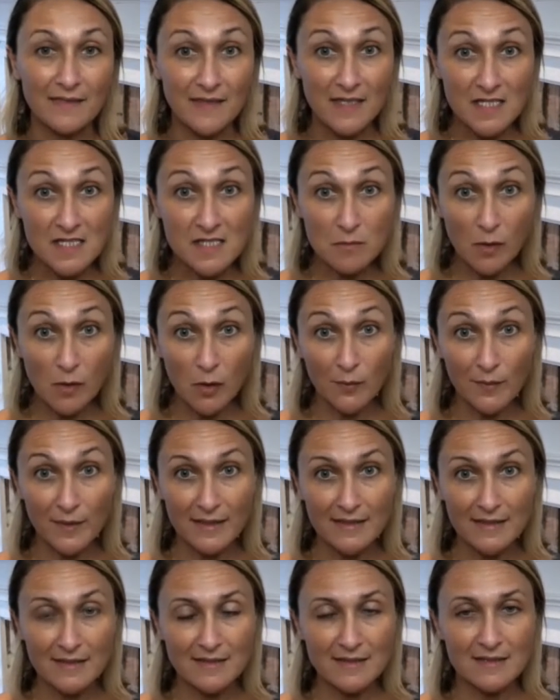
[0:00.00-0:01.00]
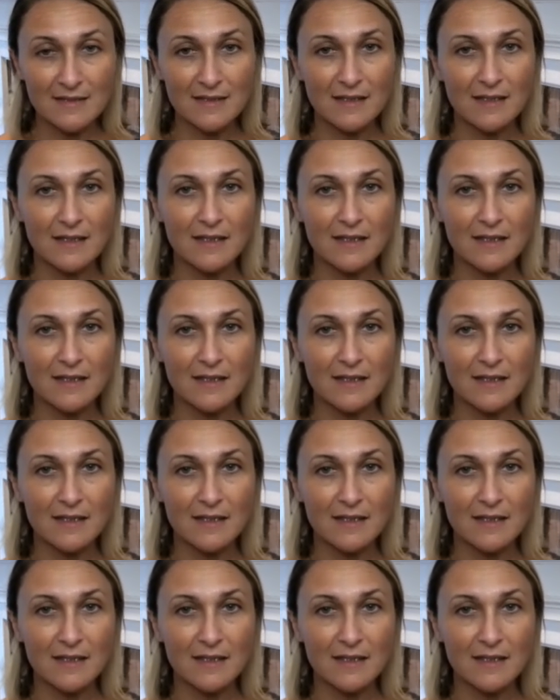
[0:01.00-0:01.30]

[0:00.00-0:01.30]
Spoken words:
this moment,